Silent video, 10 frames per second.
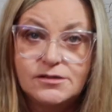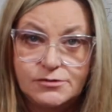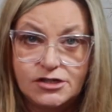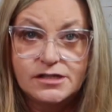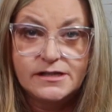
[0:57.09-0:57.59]

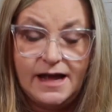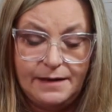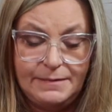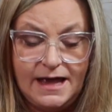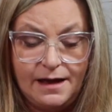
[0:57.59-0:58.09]
which is the
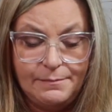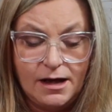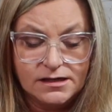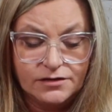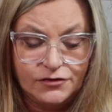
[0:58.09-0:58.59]
Happy Cat
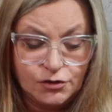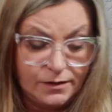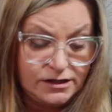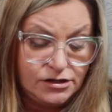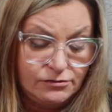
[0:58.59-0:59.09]
box for
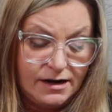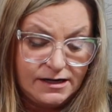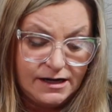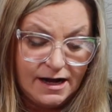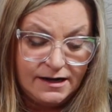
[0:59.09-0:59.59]

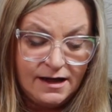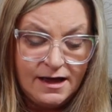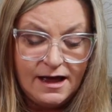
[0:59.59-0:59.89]
$22.99